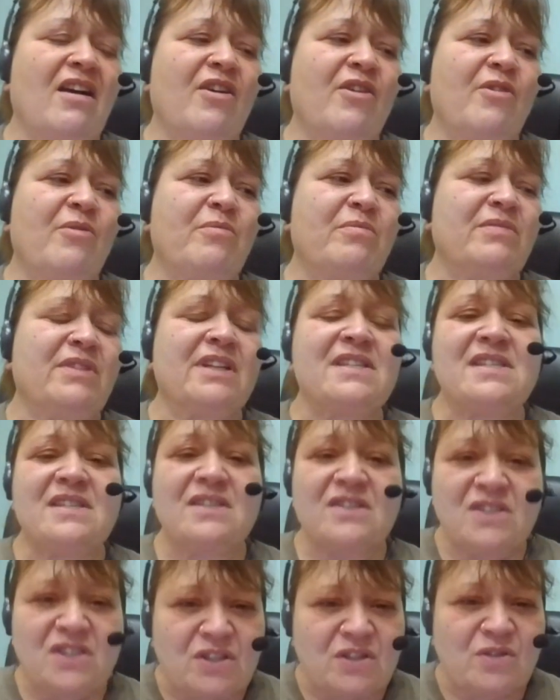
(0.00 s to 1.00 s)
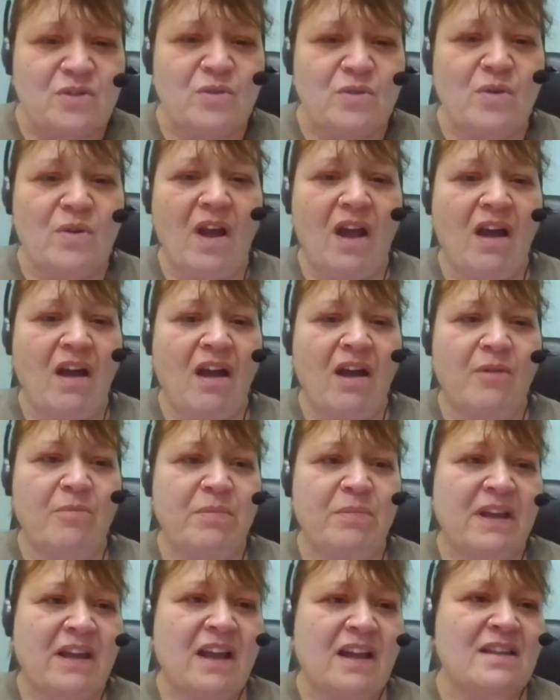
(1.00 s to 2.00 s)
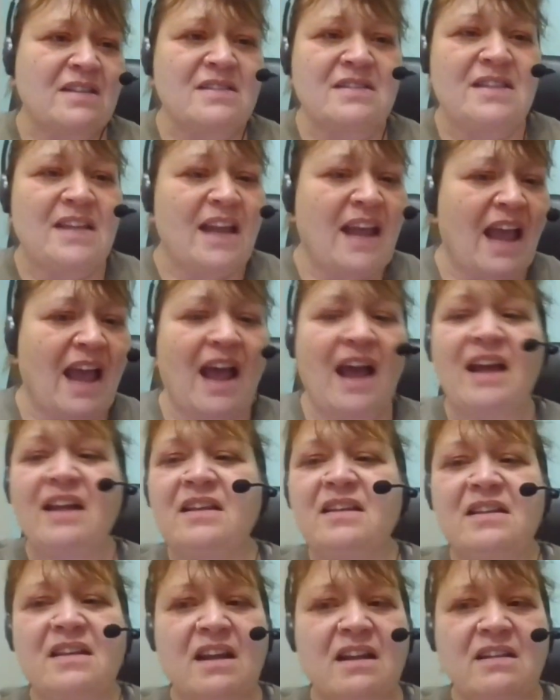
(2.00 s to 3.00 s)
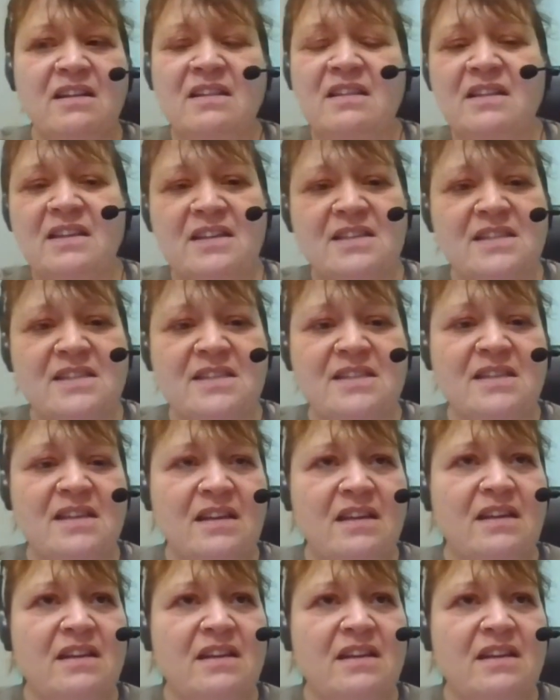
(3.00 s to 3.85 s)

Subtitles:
listened to because they had none of this